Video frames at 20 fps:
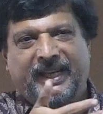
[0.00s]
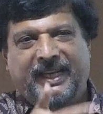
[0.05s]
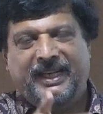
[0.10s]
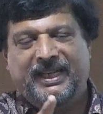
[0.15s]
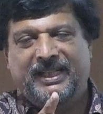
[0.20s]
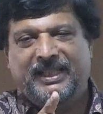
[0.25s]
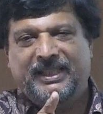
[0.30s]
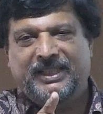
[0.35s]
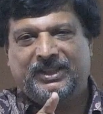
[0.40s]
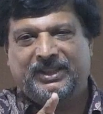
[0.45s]

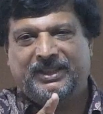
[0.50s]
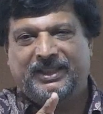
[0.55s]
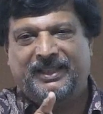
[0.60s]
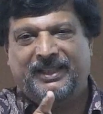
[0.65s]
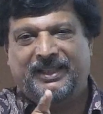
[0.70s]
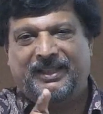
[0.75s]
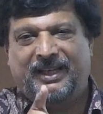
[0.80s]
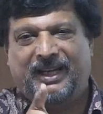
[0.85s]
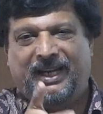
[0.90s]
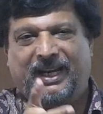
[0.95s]
English
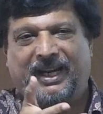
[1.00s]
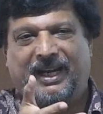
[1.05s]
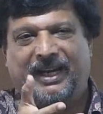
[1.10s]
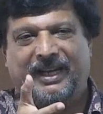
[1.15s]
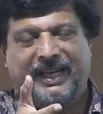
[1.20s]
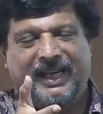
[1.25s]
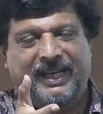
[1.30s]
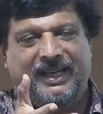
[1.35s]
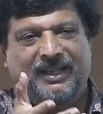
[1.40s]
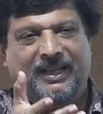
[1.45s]

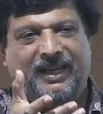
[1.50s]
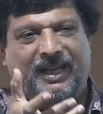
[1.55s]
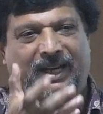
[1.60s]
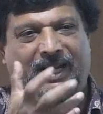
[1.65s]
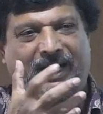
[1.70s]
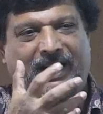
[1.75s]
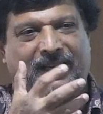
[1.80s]
in